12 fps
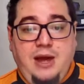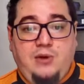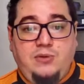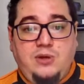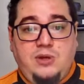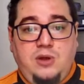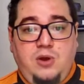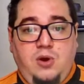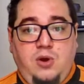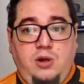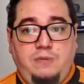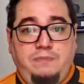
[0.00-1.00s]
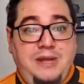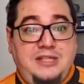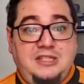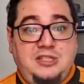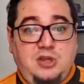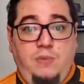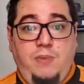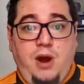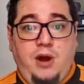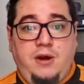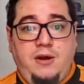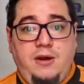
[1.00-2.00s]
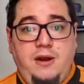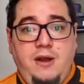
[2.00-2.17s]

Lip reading: out called Midsommar.